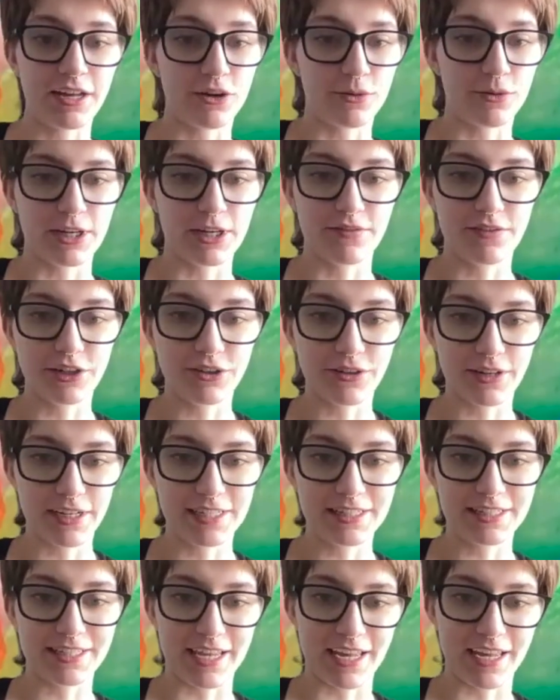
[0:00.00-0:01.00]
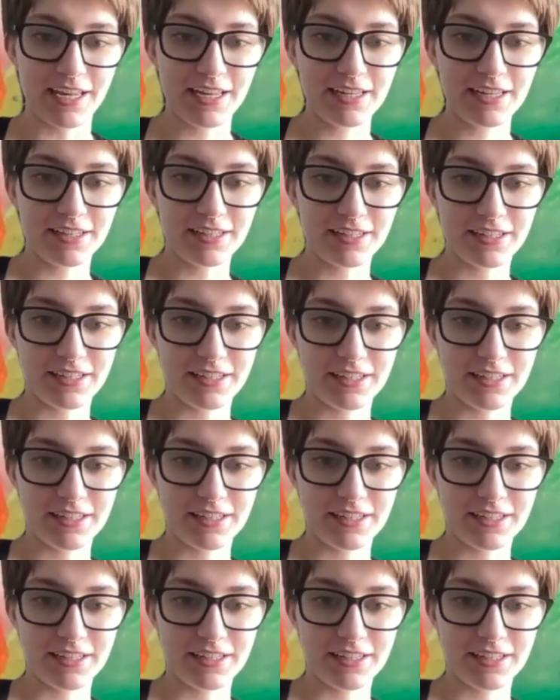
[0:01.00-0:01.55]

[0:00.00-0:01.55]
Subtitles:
hope you have a great day.